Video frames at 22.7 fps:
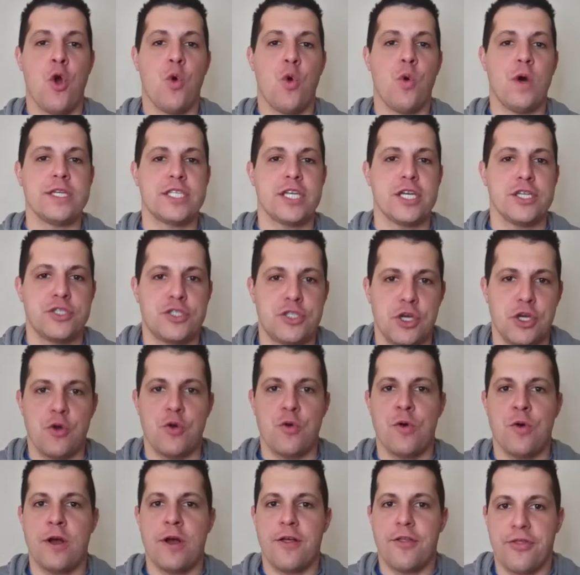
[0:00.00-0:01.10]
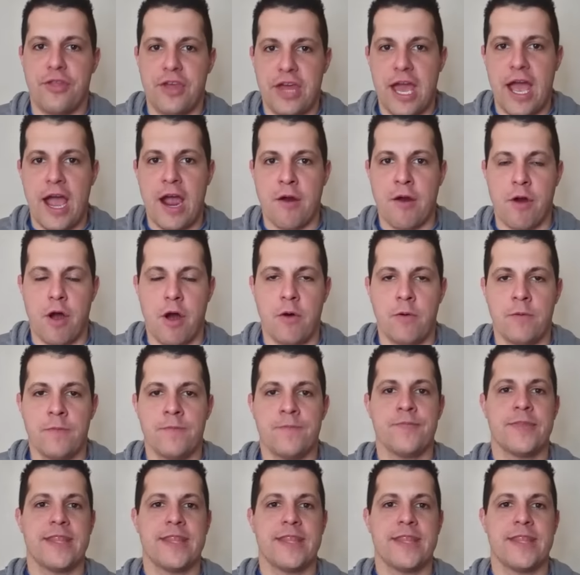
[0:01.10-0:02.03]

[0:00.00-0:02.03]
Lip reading: was Adu Thierro